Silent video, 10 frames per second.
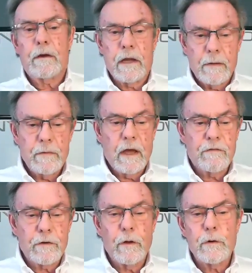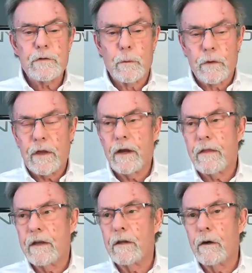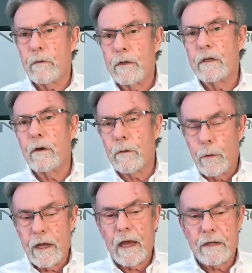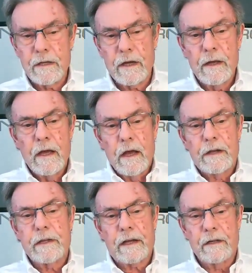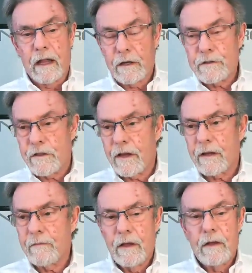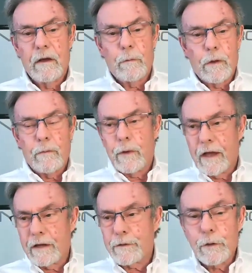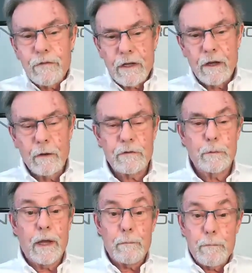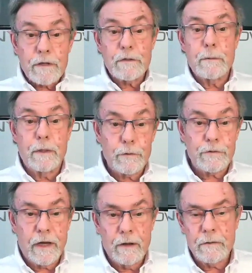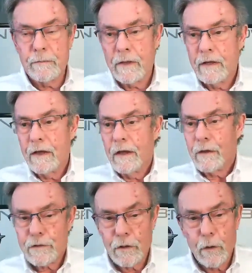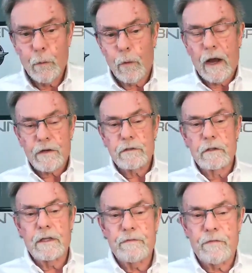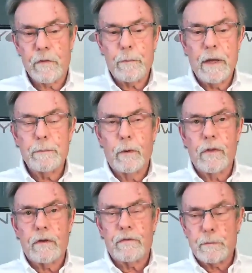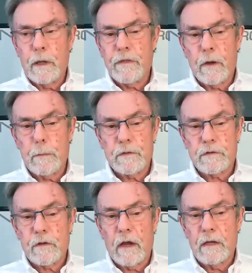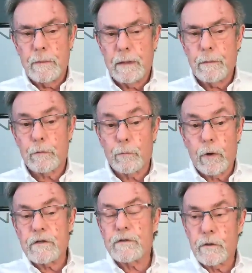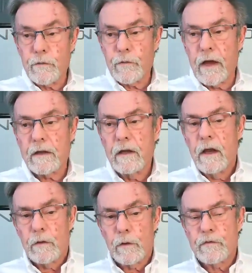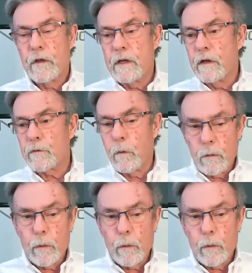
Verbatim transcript: Okay, yeah. For those that were there, they know that you know that we had uh, a technology thing. We had two videos. We had picture, but no sound. So we're actually, for the people that Speed Therapy Society, people that registered for that, those videos,